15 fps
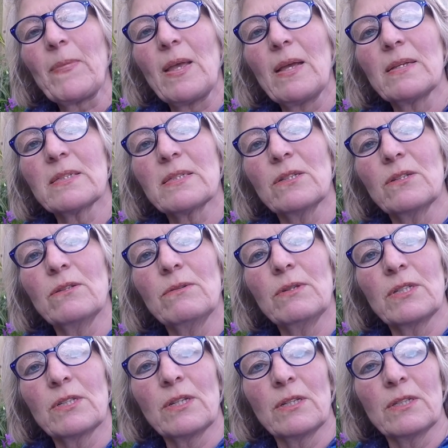
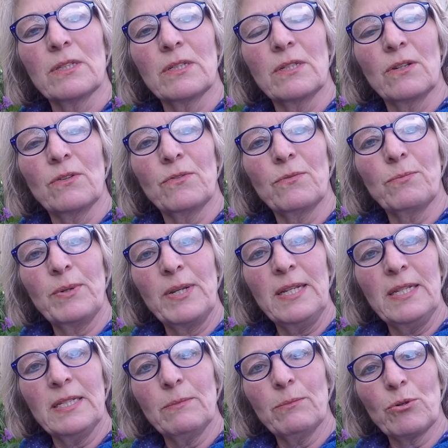So
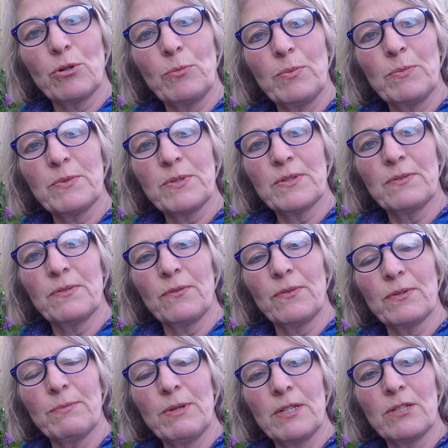bleeding problems of the
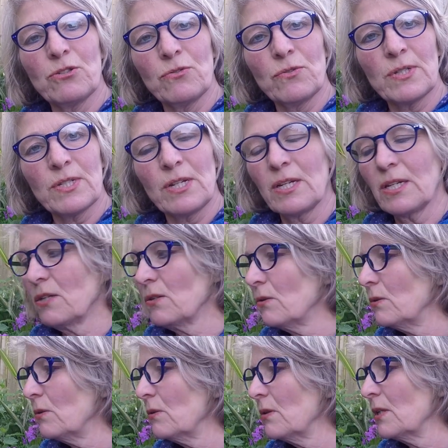menstrual
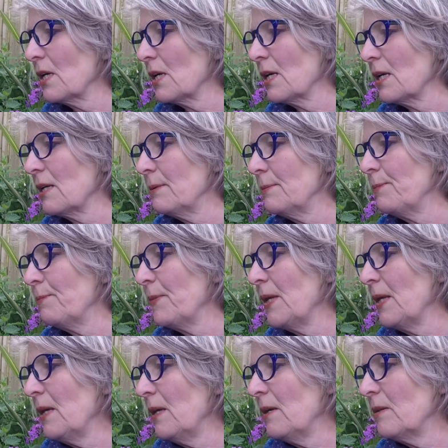cycle,
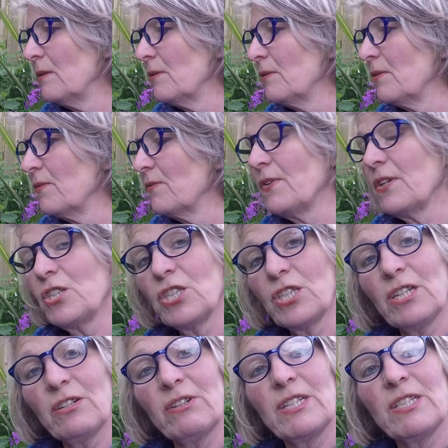
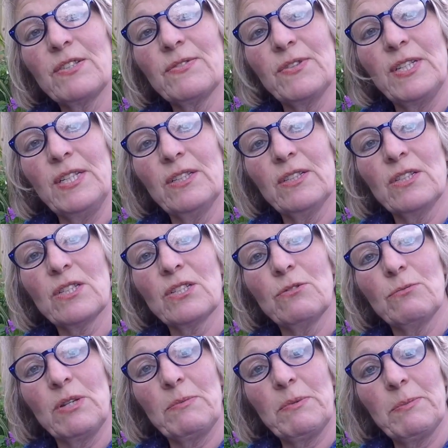vegetarians, vegans who
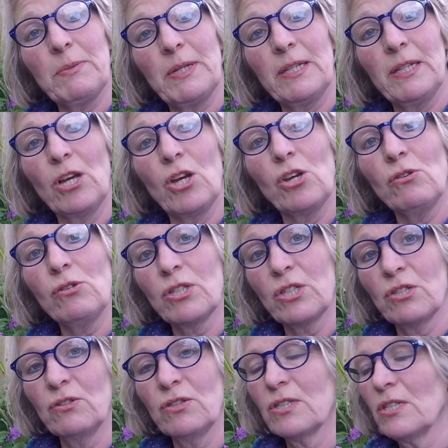may be a bit low, it's
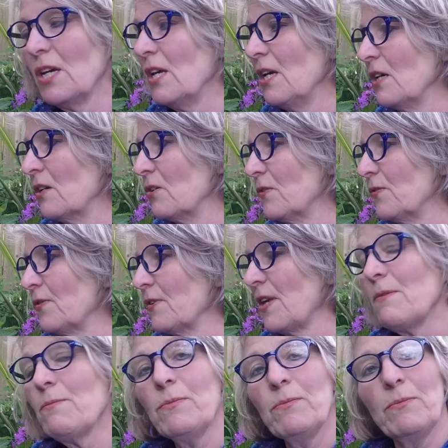good for
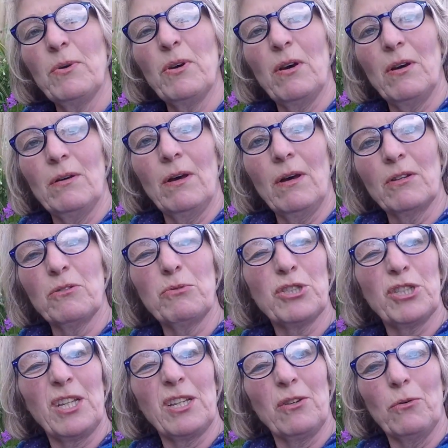them, but I'd wish
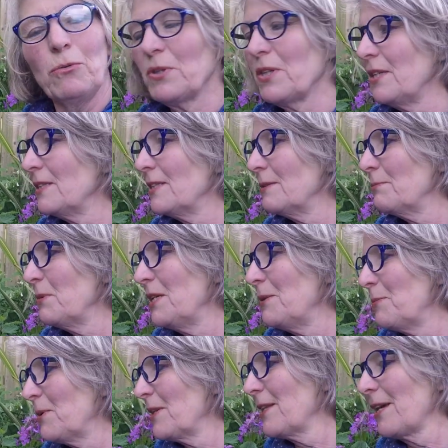they get on with eating meat,
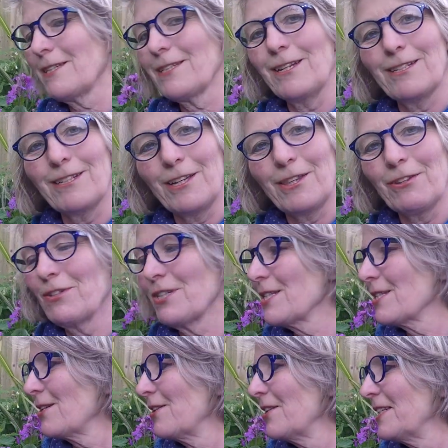but that's another
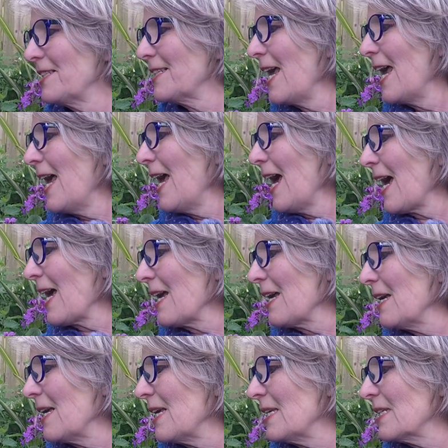aside.
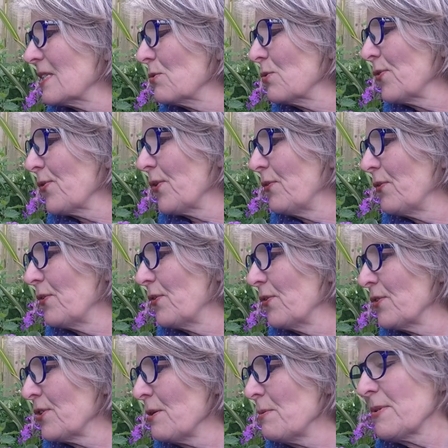It's also, in
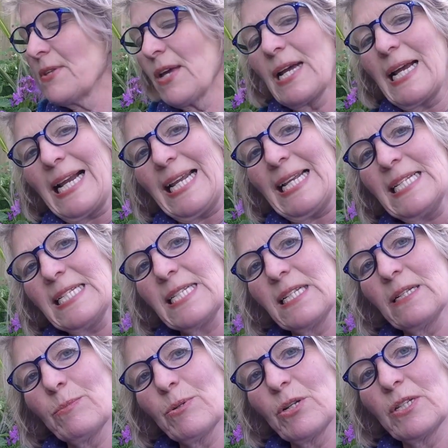terms of that
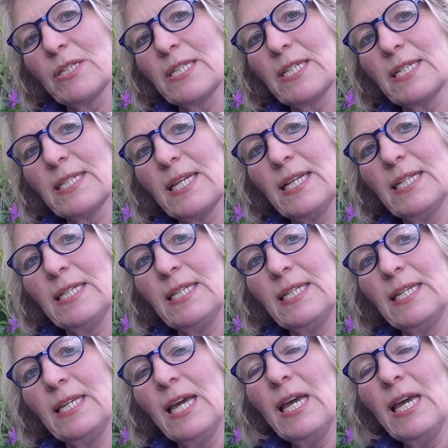cleansing process, any